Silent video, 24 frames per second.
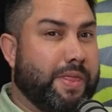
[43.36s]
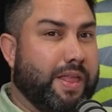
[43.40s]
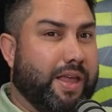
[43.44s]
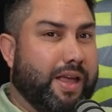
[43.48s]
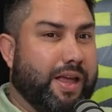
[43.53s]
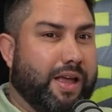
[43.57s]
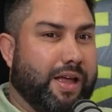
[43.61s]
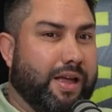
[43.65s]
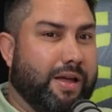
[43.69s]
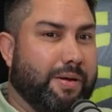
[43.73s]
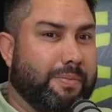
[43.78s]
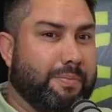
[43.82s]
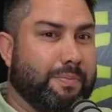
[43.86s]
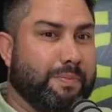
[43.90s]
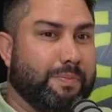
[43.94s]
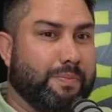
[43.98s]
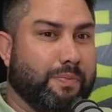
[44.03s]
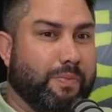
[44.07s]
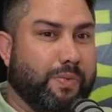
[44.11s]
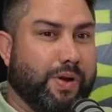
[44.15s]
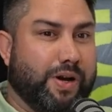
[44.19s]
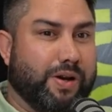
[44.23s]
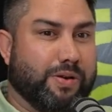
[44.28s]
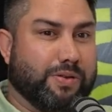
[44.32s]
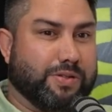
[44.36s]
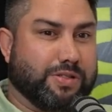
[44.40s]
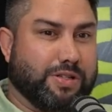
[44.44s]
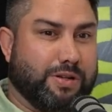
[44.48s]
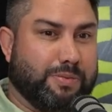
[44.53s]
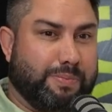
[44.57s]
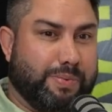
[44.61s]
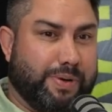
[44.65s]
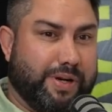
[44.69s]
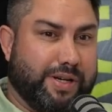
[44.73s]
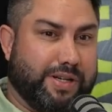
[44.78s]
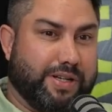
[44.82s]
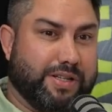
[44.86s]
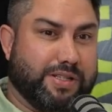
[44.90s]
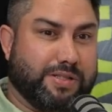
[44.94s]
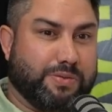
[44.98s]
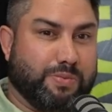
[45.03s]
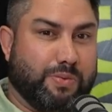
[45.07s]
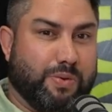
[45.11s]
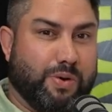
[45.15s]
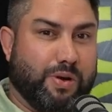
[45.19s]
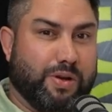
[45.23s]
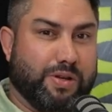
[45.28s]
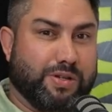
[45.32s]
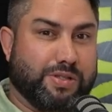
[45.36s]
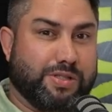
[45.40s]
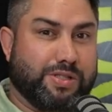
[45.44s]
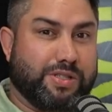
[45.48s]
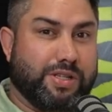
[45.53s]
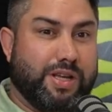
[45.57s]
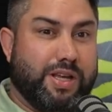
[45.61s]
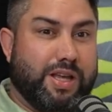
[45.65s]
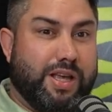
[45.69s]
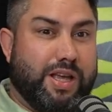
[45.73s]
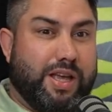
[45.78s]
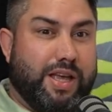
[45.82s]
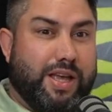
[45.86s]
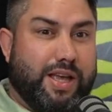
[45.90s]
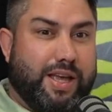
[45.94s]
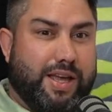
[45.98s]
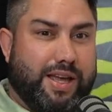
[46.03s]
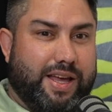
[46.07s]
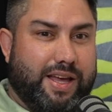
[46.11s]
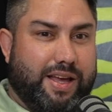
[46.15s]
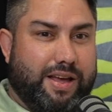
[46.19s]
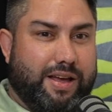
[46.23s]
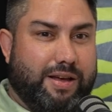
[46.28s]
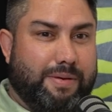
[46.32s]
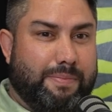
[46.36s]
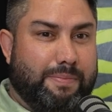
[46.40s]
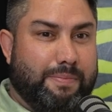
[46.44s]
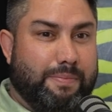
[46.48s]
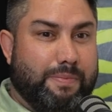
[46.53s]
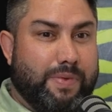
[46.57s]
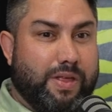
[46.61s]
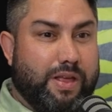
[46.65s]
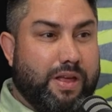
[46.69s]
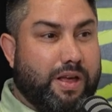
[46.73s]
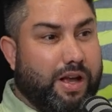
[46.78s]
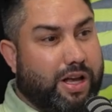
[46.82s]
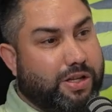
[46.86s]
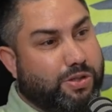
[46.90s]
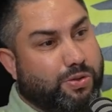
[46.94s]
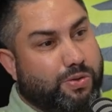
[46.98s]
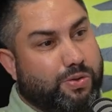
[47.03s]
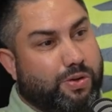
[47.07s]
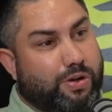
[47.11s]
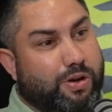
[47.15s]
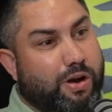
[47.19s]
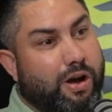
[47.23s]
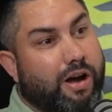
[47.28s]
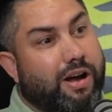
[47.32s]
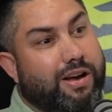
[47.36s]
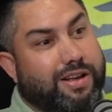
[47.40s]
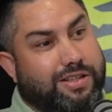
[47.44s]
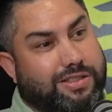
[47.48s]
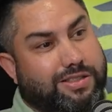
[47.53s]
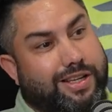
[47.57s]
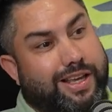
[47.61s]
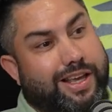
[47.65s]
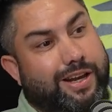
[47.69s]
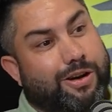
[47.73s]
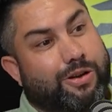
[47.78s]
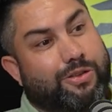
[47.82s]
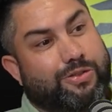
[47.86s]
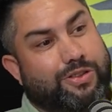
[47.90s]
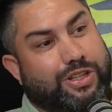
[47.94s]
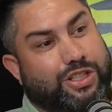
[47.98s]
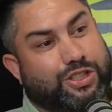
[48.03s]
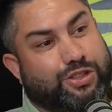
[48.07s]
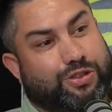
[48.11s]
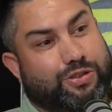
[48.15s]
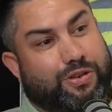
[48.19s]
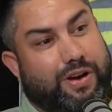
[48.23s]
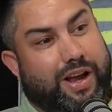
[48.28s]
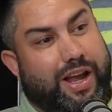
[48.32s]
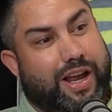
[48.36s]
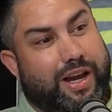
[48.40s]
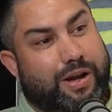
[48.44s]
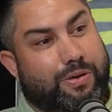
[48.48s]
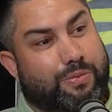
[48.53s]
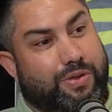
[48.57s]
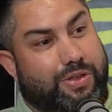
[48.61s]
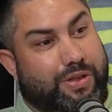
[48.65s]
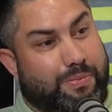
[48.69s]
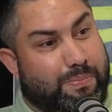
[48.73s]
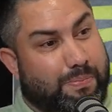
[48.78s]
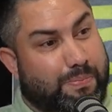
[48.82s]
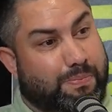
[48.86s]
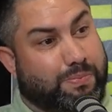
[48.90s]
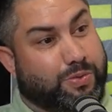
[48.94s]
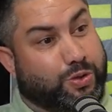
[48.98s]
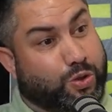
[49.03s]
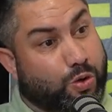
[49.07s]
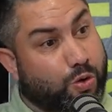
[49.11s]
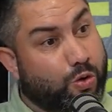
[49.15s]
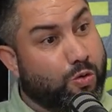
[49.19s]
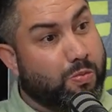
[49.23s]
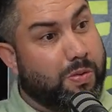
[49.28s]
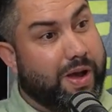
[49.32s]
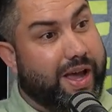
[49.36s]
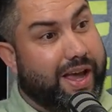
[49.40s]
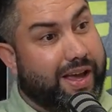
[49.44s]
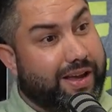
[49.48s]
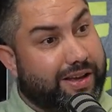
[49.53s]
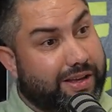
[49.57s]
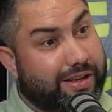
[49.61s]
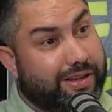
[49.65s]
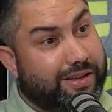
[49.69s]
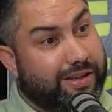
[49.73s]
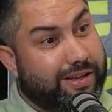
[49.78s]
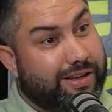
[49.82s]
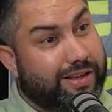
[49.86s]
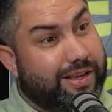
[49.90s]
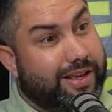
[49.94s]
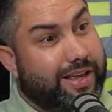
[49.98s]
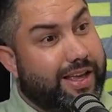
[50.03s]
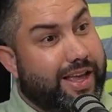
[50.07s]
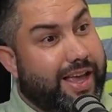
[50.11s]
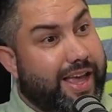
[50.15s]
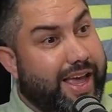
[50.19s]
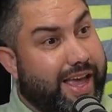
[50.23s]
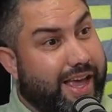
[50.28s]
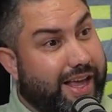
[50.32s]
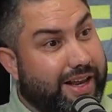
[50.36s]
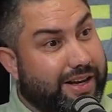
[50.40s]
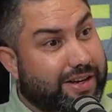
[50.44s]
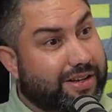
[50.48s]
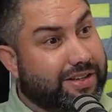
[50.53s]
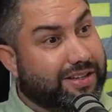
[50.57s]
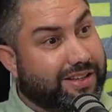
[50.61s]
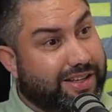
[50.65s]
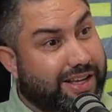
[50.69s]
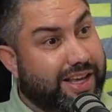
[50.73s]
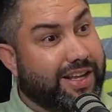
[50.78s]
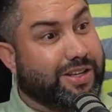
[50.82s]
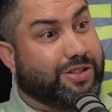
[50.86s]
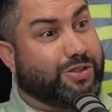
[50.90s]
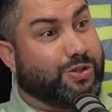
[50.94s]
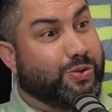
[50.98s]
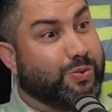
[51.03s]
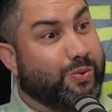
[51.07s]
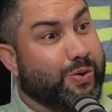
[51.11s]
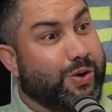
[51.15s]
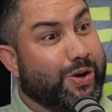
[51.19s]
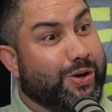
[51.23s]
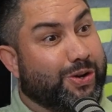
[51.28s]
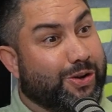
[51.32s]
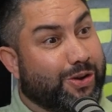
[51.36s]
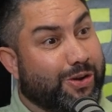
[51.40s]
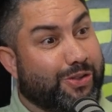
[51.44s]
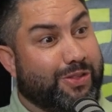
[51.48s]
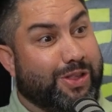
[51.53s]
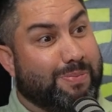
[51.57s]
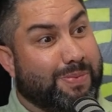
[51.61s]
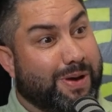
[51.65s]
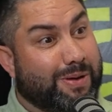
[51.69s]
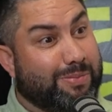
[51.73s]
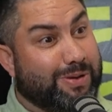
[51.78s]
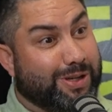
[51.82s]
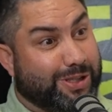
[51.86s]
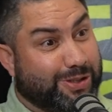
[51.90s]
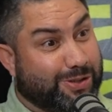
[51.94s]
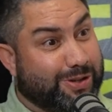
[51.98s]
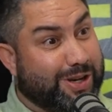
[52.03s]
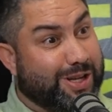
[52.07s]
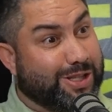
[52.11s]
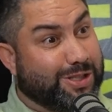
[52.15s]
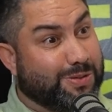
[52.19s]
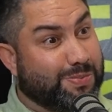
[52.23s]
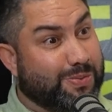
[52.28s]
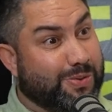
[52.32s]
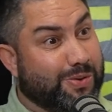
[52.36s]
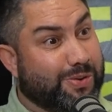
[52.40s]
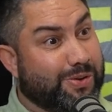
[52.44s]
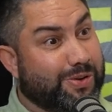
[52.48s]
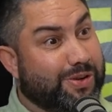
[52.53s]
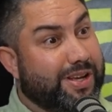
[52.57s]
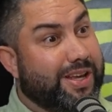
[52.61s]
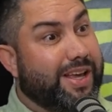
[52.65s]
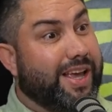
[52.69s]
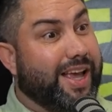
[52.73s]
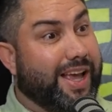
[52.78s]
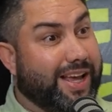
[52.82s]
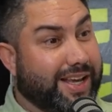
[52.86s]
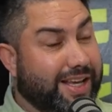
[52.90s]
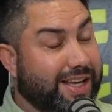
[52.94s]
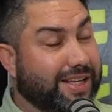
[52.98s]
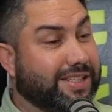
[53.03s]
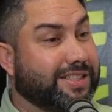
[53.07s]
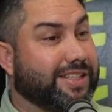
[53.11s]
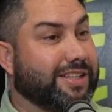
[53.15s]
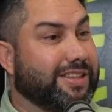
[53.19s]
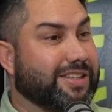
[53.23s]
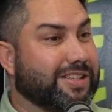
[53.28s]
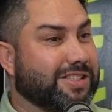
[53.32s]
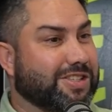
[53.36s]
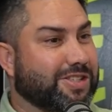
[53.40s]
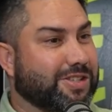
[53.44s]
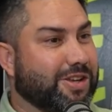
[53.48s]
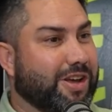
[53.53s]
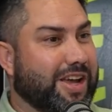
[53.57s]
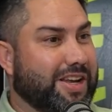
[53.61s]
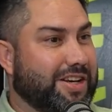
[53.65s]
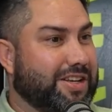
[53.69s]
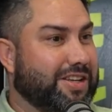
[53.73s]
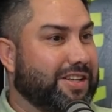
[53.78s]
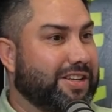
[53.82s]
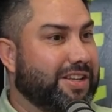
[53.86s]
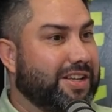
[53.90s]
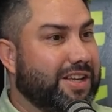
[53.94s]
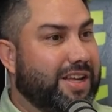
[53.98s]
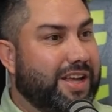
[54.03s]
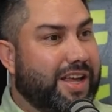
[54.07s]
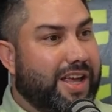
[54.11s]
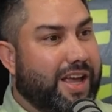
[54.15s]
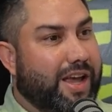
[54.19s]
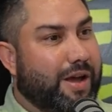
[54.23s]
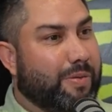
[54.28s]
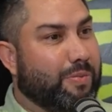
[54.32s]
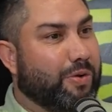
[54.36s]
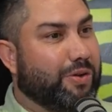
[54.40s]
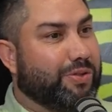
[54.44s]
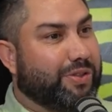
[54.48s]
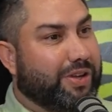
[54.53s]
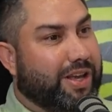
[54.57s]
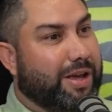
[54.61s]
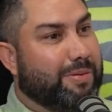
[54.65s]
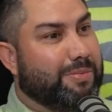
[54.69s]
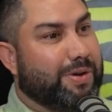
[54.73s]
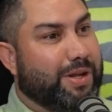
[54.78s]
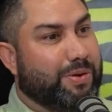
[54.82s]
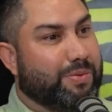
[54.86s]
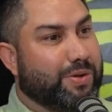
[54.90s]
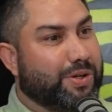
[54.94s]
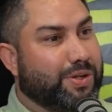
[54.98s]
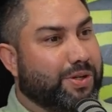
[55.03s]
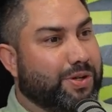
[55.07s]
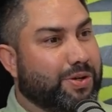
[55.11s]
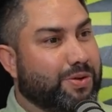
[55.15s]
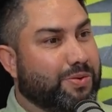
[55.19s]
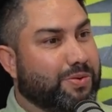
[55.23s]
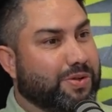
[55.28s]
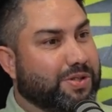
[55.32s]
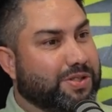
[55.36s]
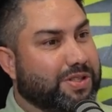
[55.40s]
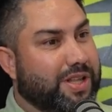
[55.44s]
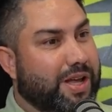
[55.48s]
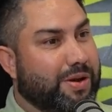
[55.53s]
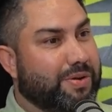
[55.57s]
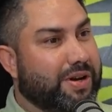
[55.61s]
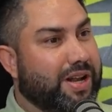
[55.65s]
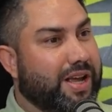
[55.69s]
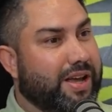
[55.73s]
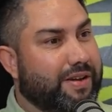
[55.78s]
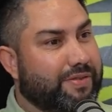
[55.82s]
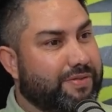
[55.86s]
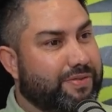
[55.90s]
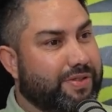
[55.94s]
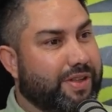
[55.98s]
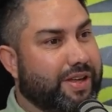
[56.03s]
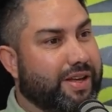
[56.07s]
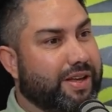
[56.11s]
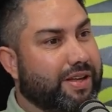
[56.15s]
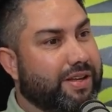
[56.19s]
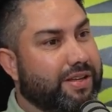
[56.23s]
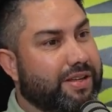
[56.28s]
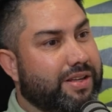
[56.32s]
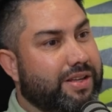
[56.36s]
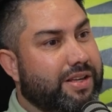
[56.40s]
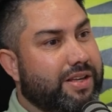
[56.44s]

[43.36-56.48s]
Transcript: when I was an apprentice was I saw guys get on the train with a tool bag and get to work on their public transport and get to the site. And what the company would do was they would have a